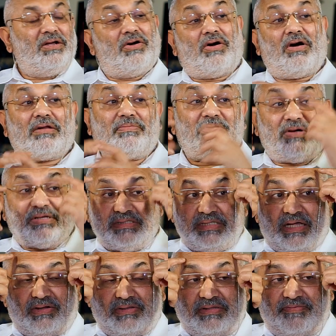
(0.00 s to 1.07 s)
or because they
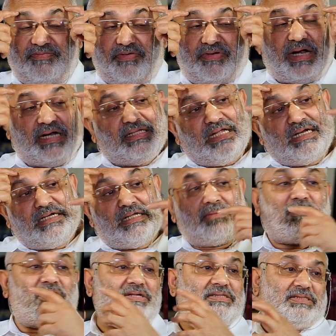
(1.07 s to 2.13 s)
are on the forehead, they are
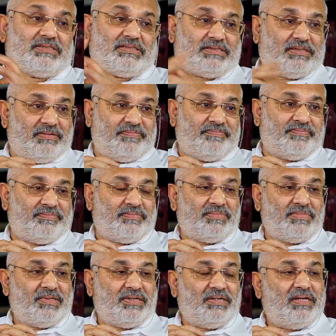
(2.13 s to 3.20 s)
dermoid cysts.
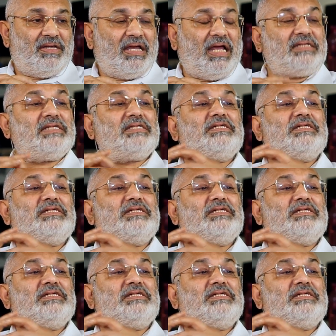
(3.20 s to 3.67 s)
And the